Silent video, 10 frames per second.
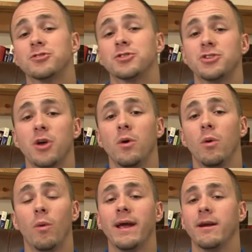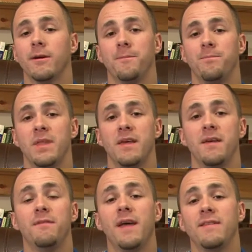are so aware
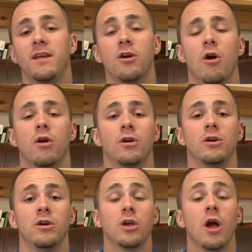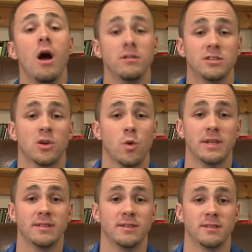that there are
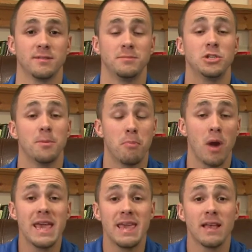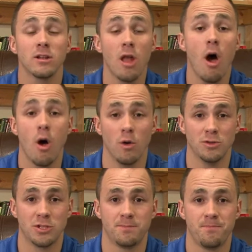consequences to breaking
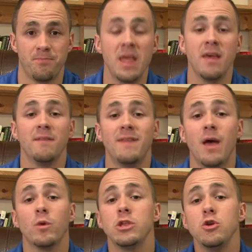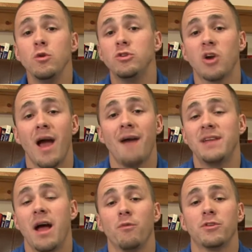laws that when you drive
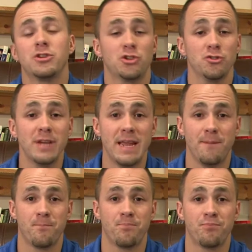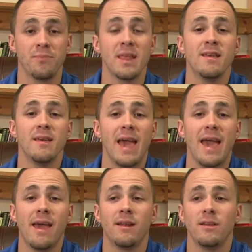down the street
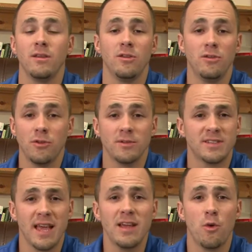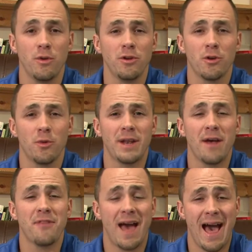and say going you're going
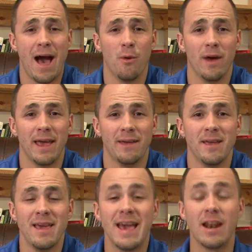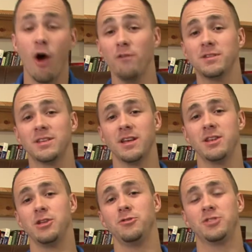down the highway and all of a
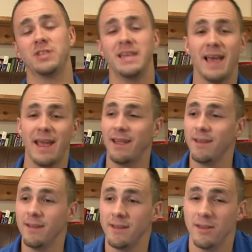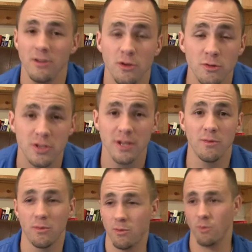sudden you see a you see
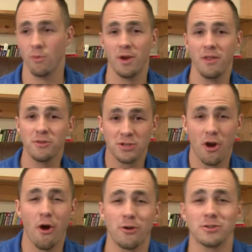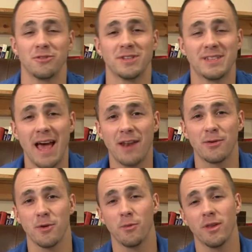one of those cars on the side of the
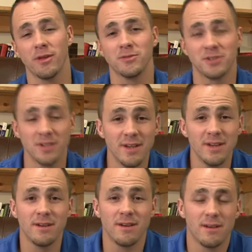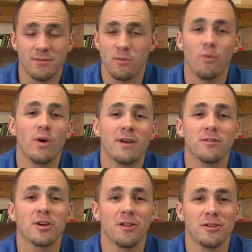road one of those uh, whatever
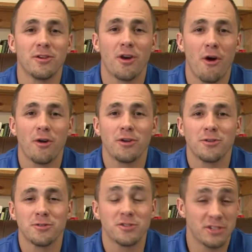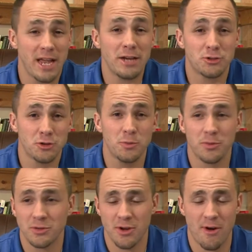color car your state
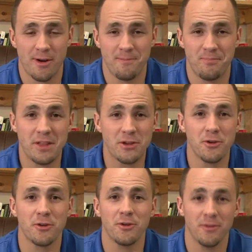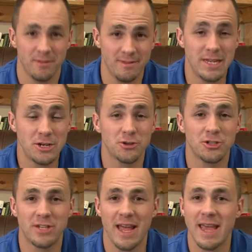troopers are and you're in your
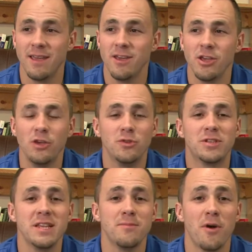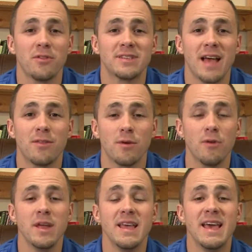state. You see them on the side of the
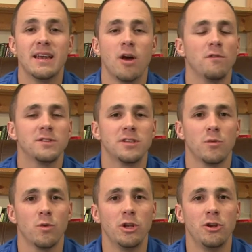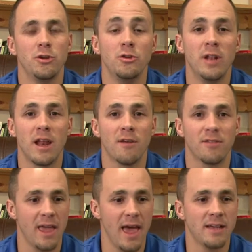road, and all of a sudden, what do you do? You let off
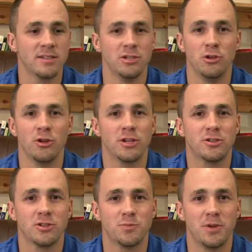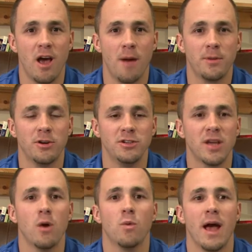the gas and you look at your speedometer and you
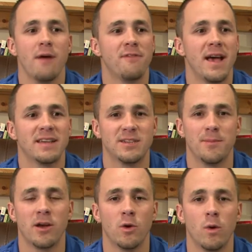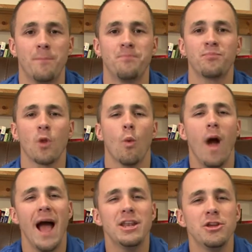say, Oh, how fast am I going?
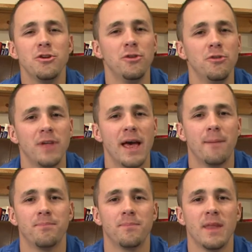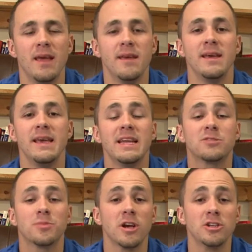Why do you do that?
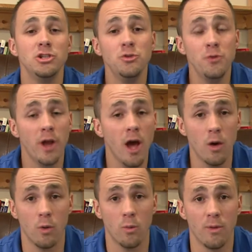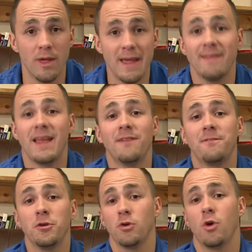It's because you know that
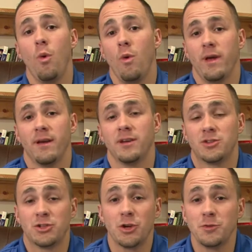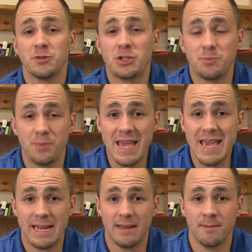if you're going a certain
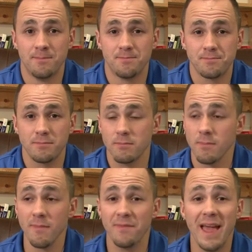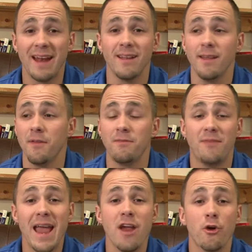speed, that
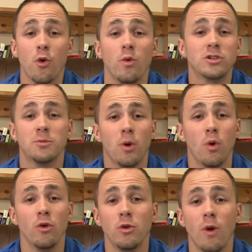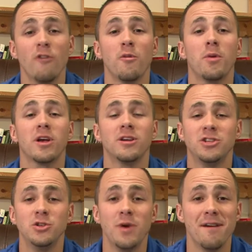they are going to pull you over
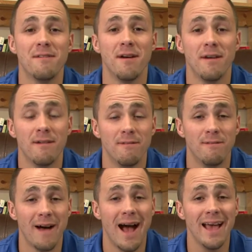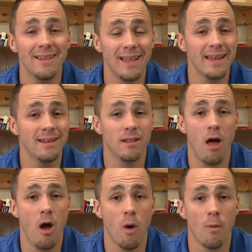because you have violated
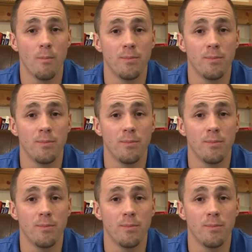law.